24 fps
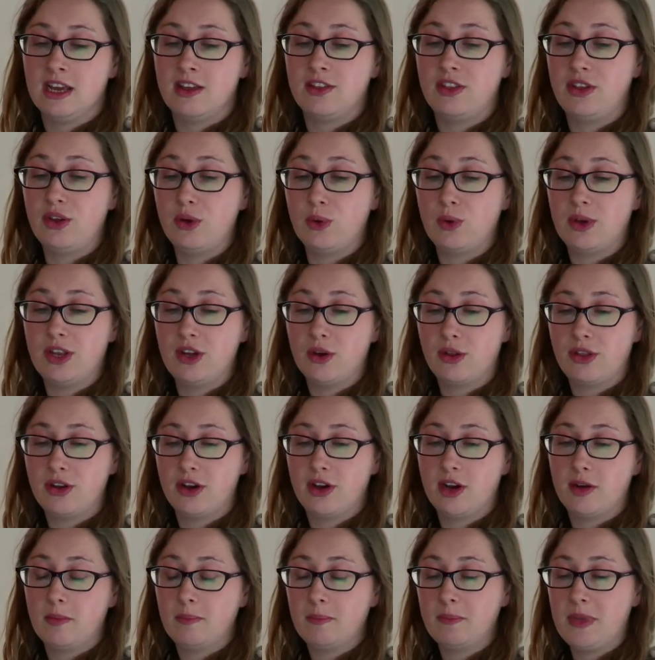The only
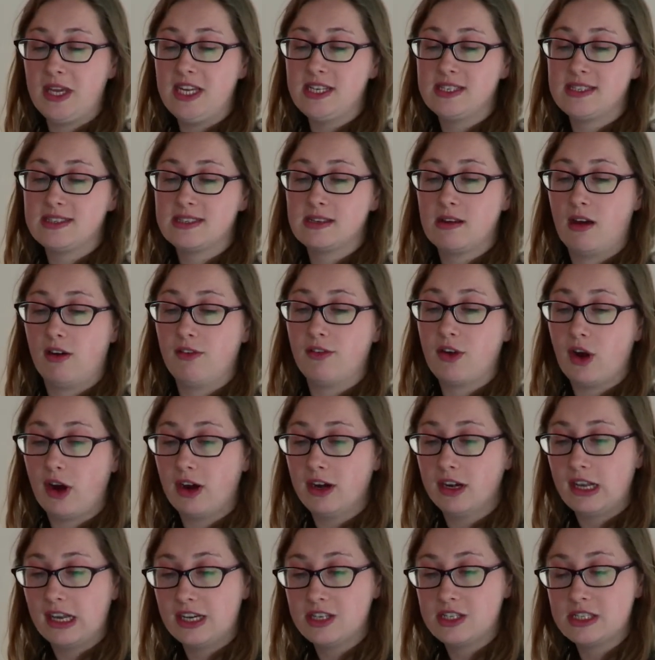other piece of
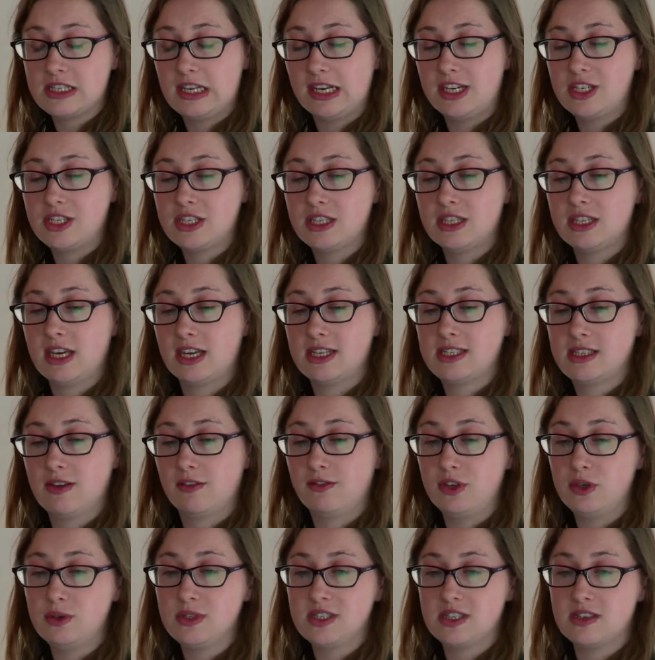current legislation that's of
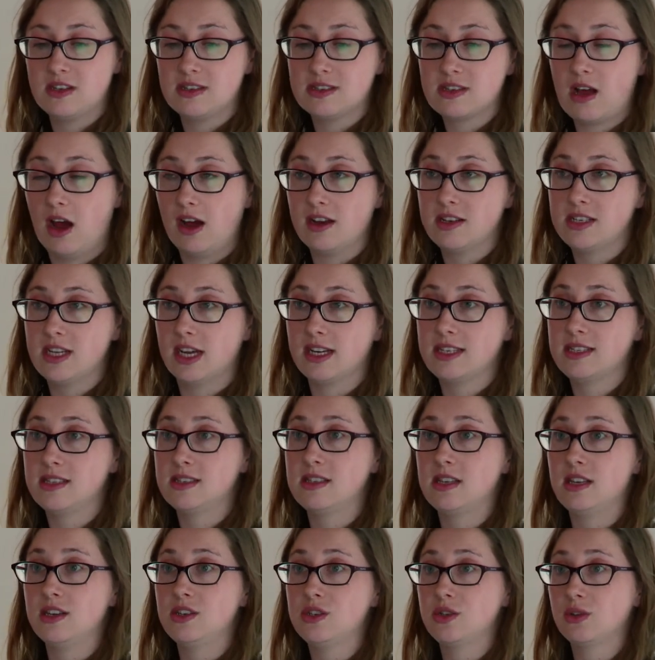use in this context is
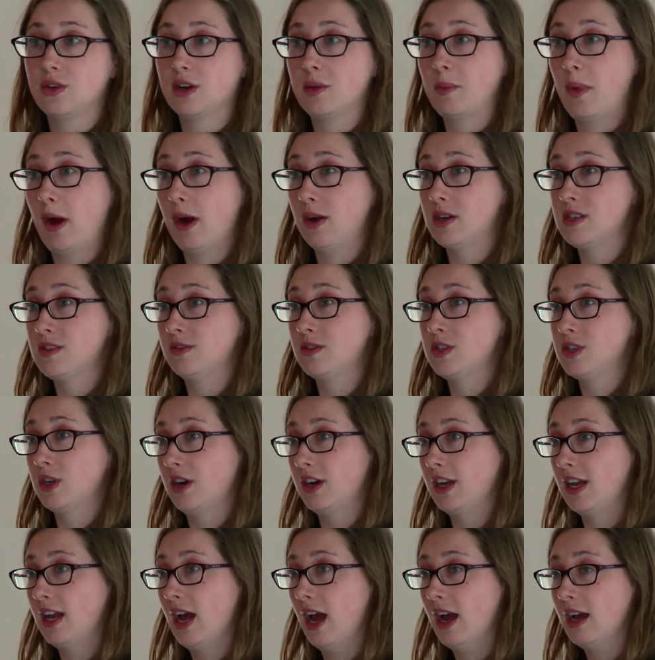the Enduring Powers of
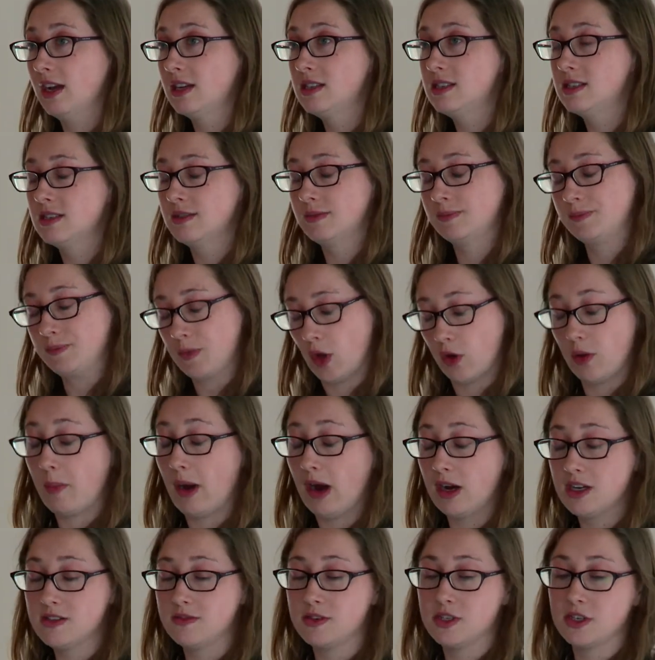Attorney Act, or the
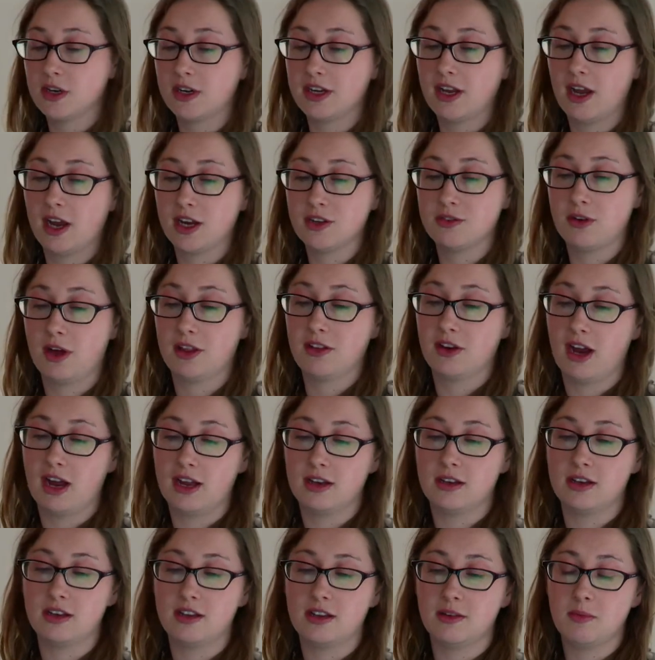Powers of Attorney Act rather,
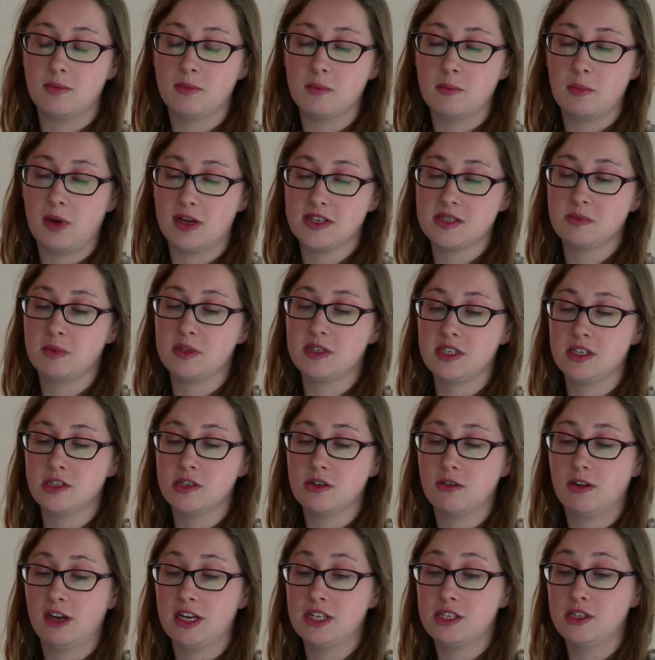and the possibility to
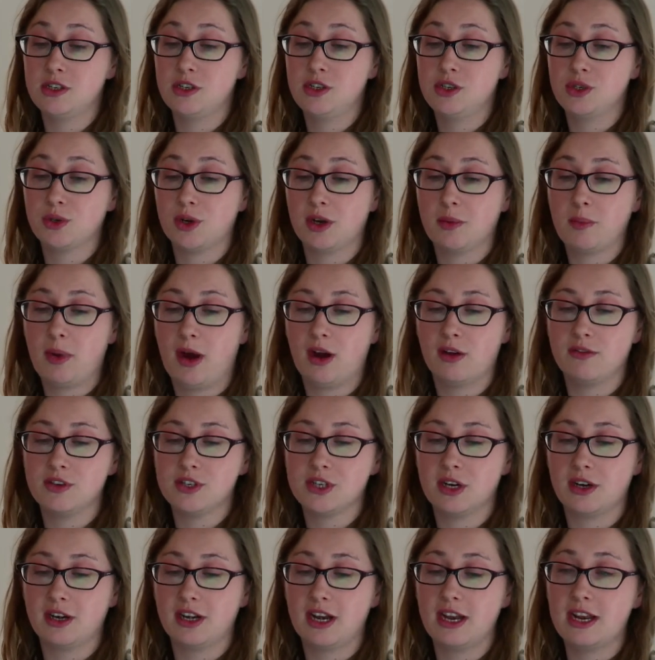create an enduring power of
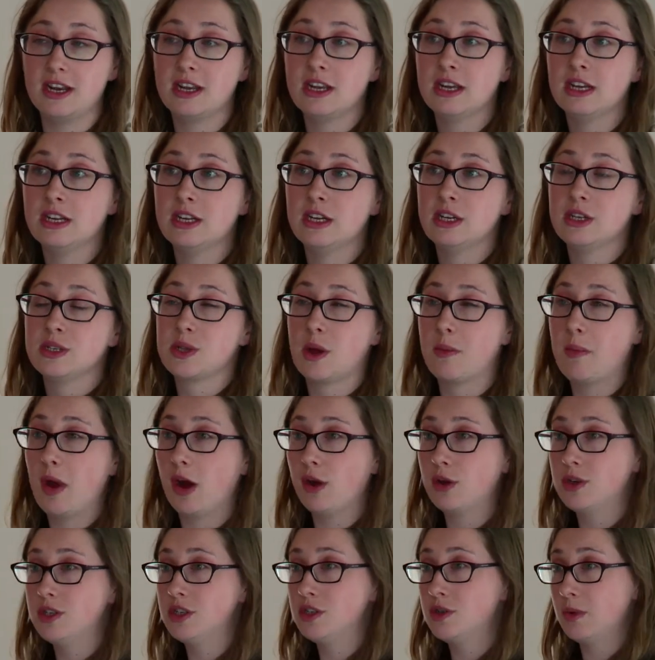attorney. So I'm
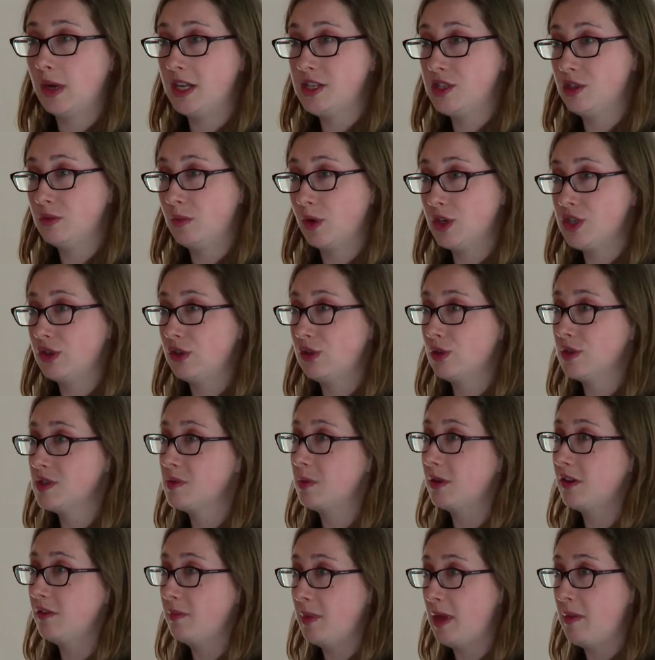not going to dwell too much on those,
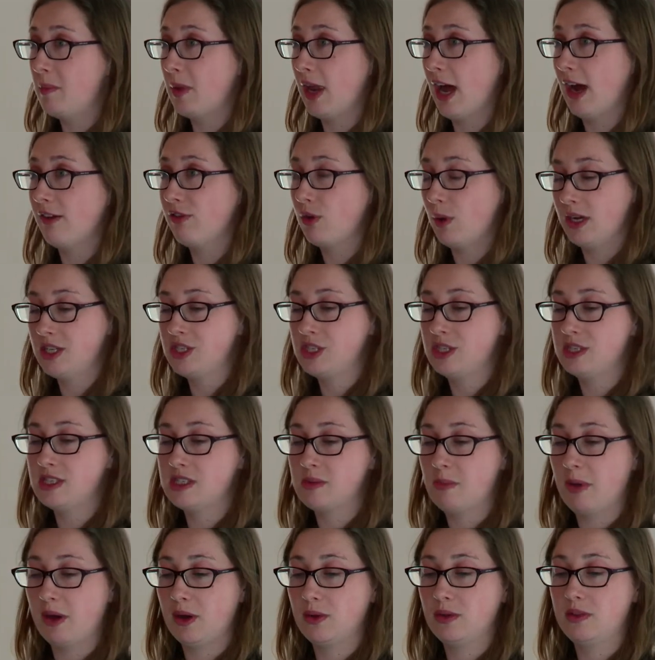but if people have questions
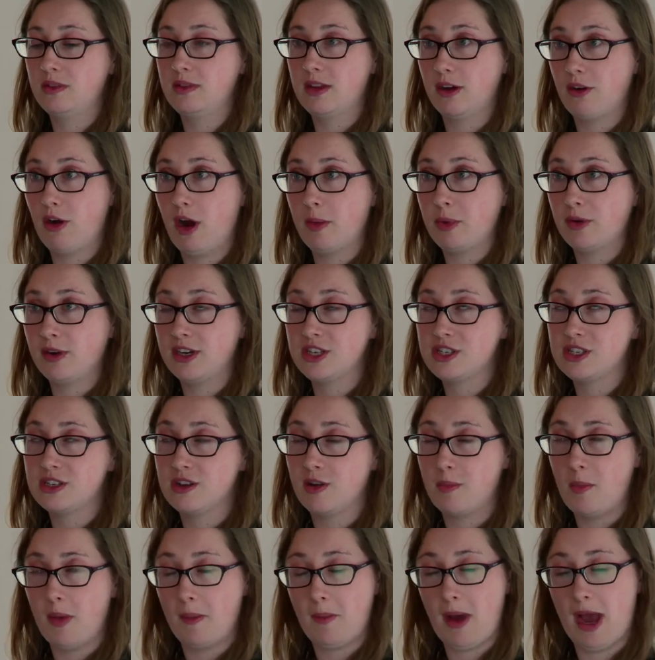about their operation,
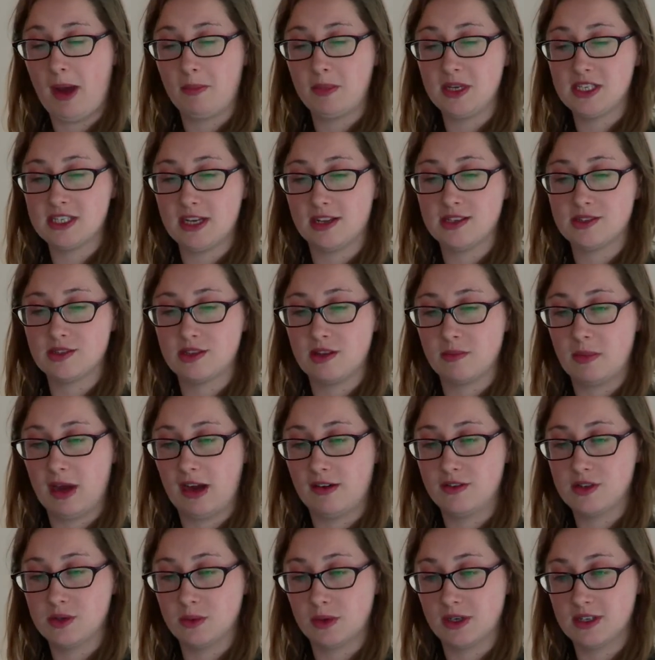I'm happy to answer them
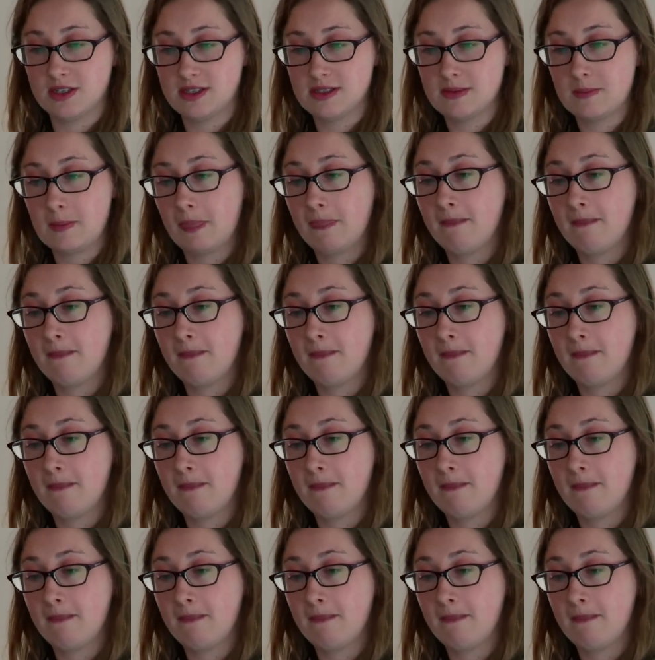afterwards.